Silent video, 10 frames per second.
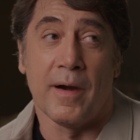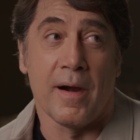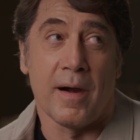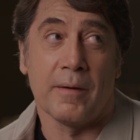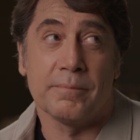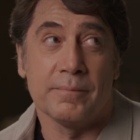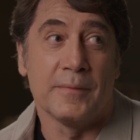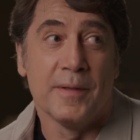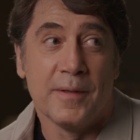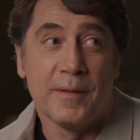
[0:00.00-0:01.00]
are
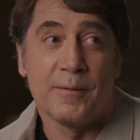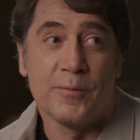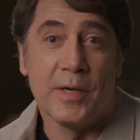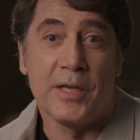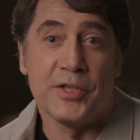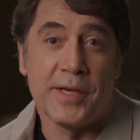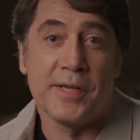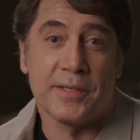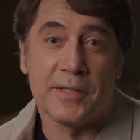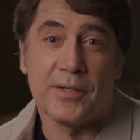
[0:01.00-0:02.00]
really
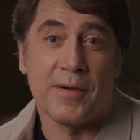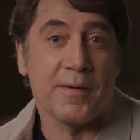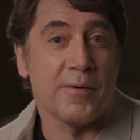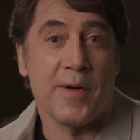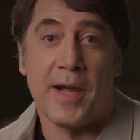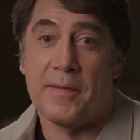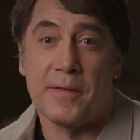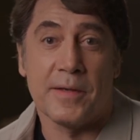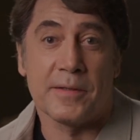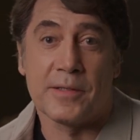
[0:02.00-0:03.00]
geniuses on creating
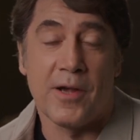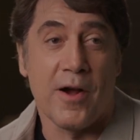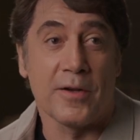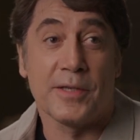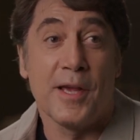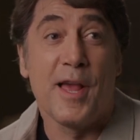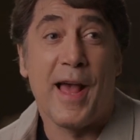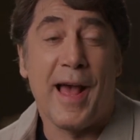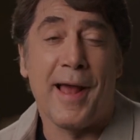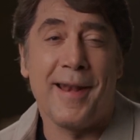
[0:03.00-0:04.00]
these songs.
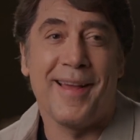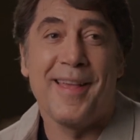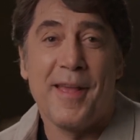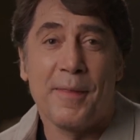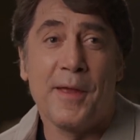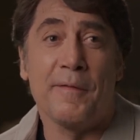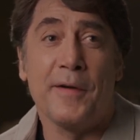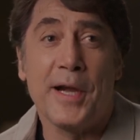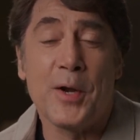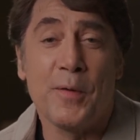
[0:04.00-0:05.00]
And they're
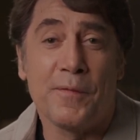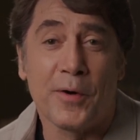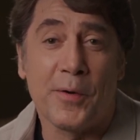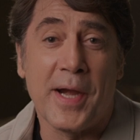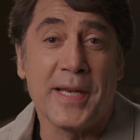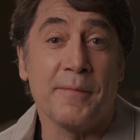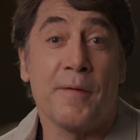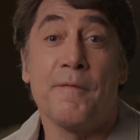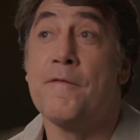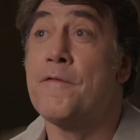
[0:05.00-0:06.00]
very known for creating
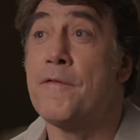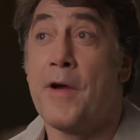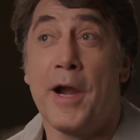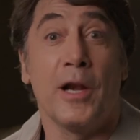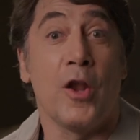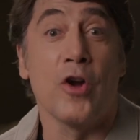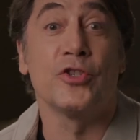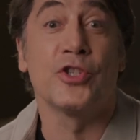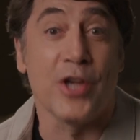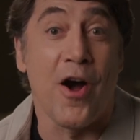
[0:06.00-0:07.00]
the very long
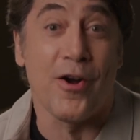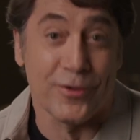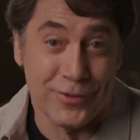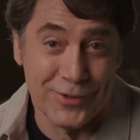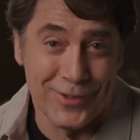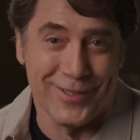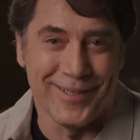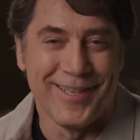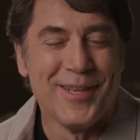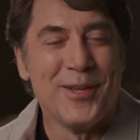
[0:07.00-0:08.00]
songs,
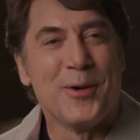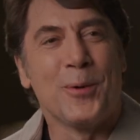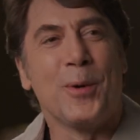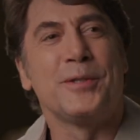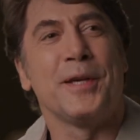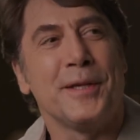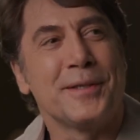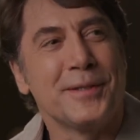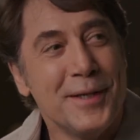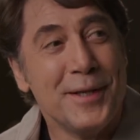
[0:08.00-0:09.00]
which
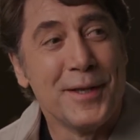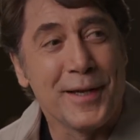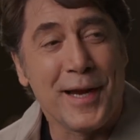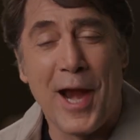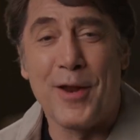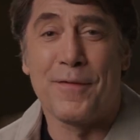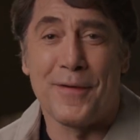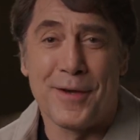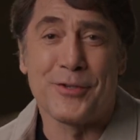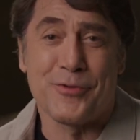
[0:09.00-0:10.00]
is kind
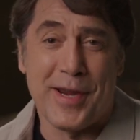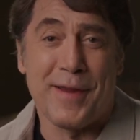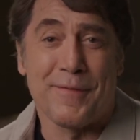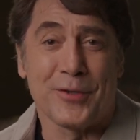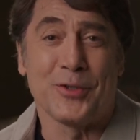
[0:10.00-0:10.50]
of tricky for